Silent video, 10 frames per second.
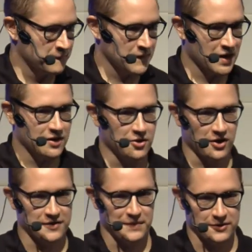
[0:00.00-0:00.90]

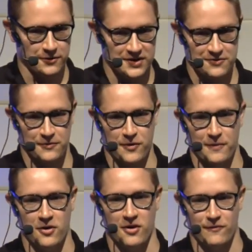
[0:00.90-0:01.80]
Collect metrics
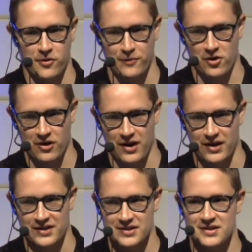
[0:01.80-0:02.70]
from your
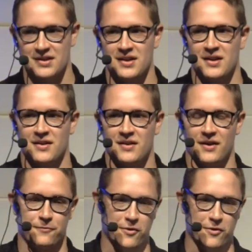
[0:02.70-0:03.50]
clients and from the